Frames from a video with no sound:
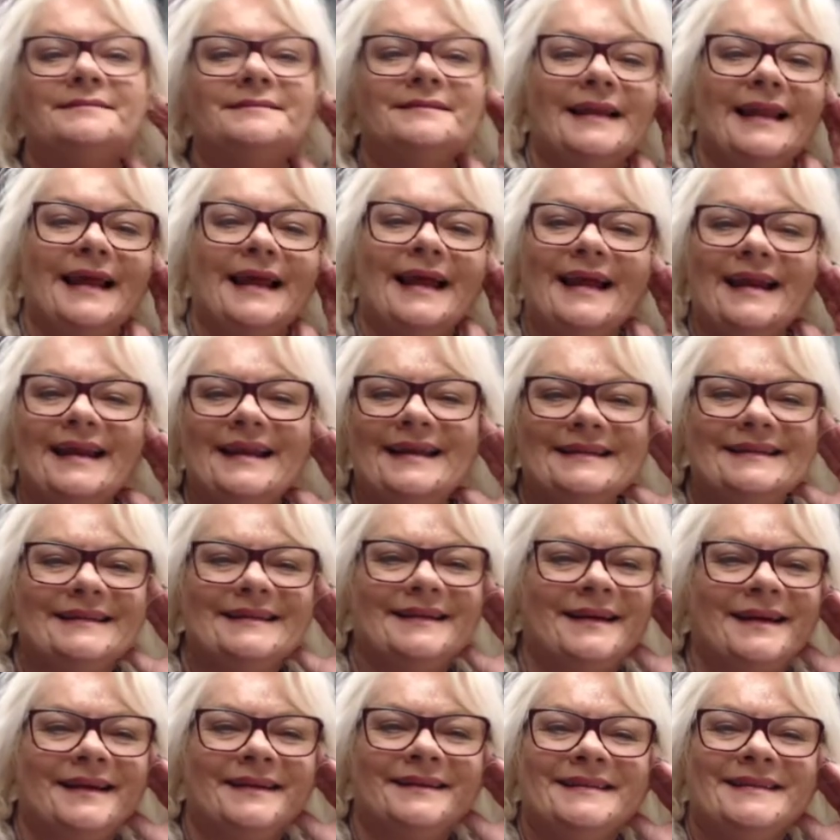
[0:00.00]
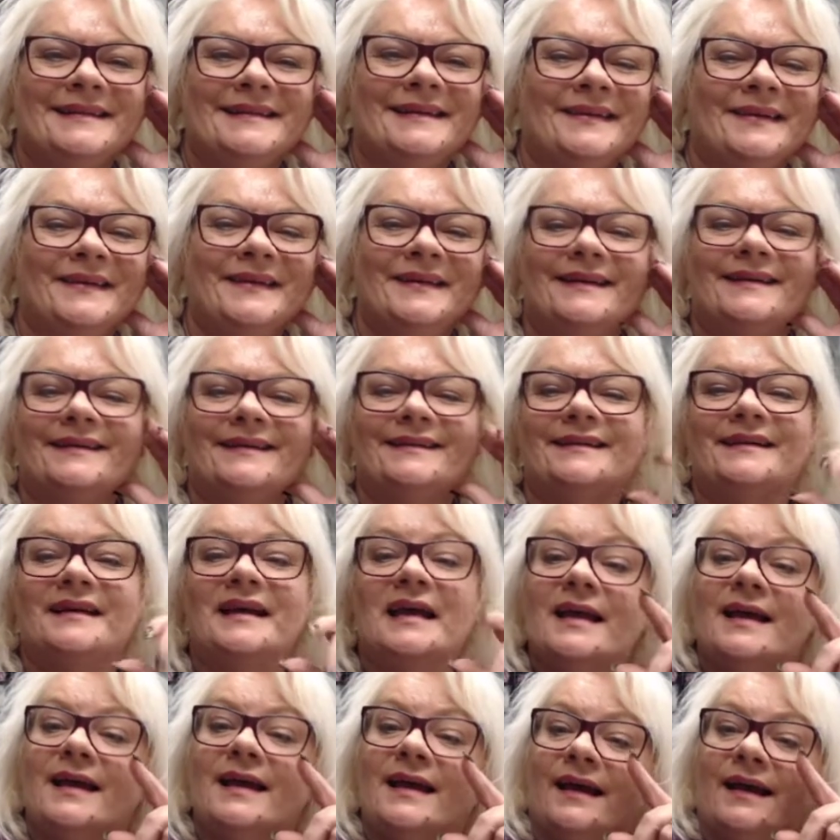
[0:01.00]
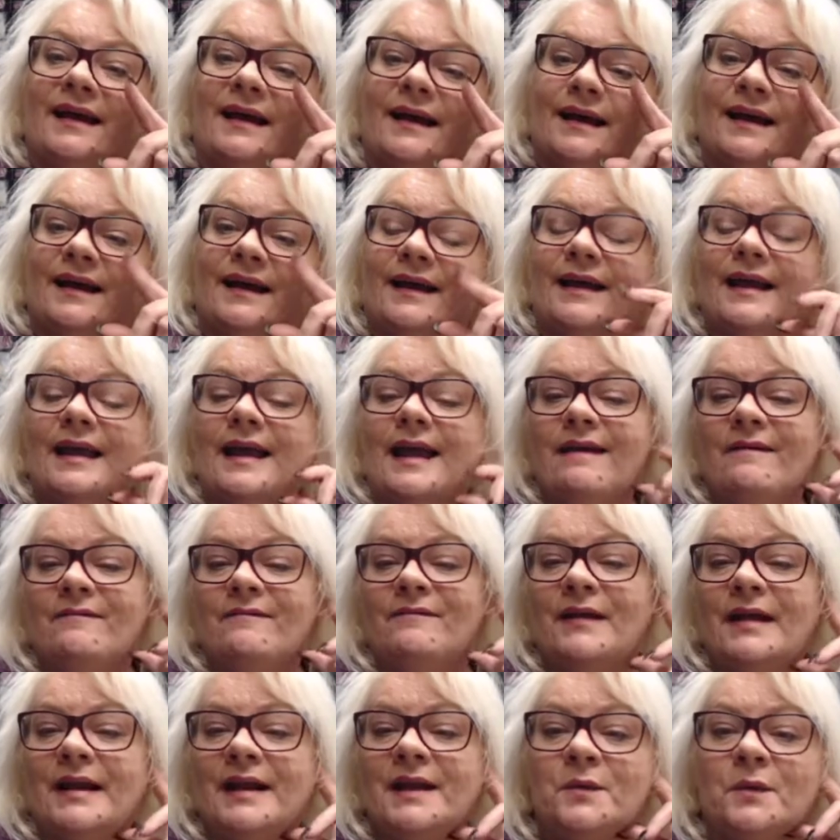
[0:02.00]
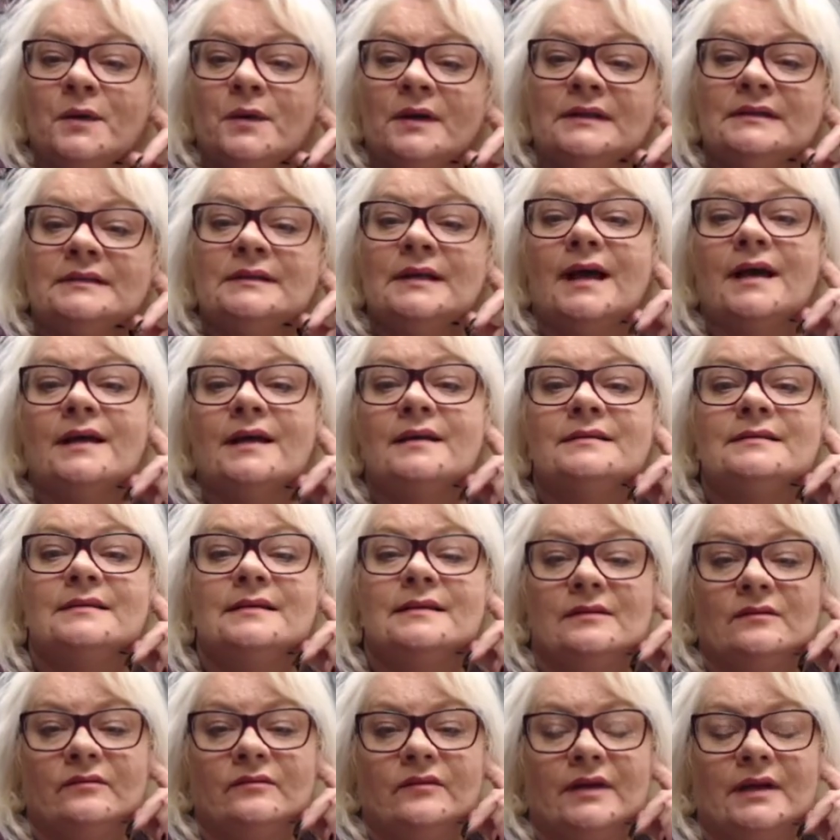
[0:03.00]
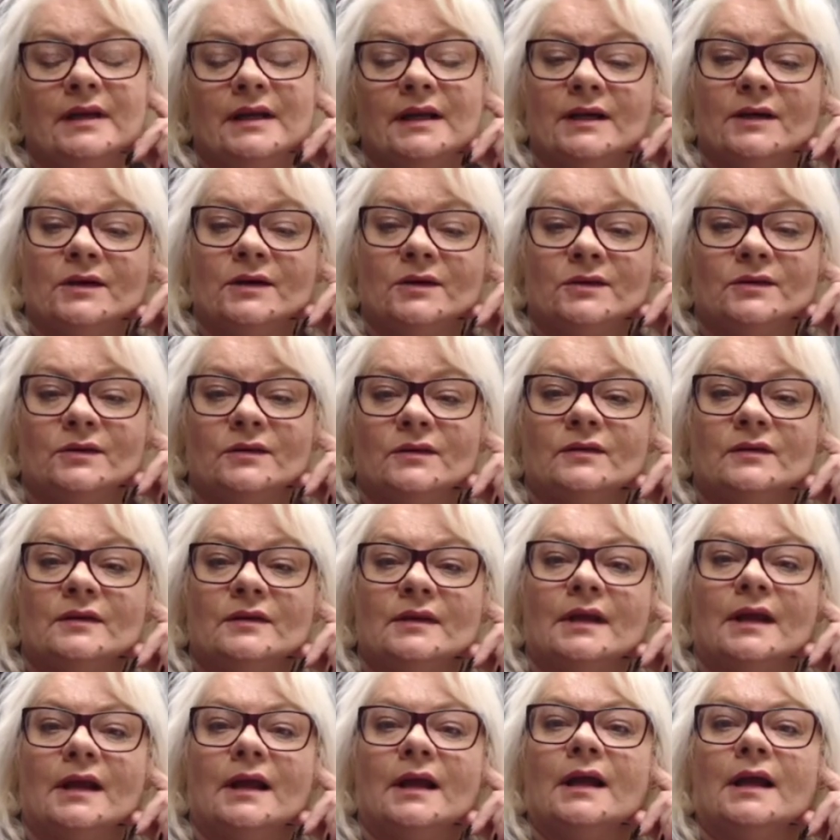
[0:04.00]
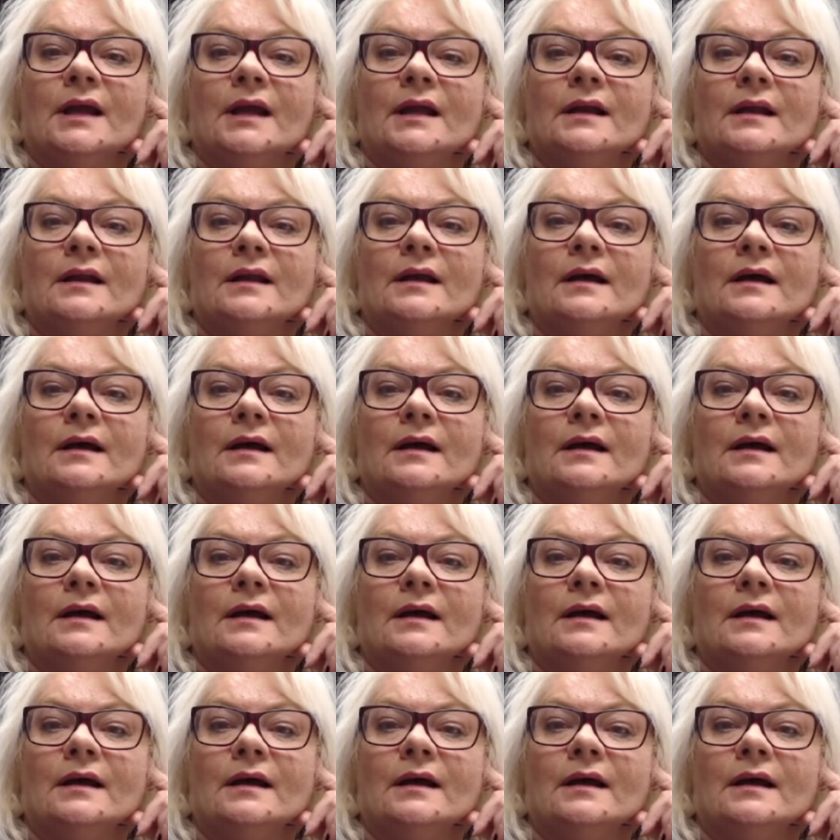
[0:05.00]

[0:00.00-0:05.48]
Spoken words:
Ladies, I'll tell you. If anyone does these videos and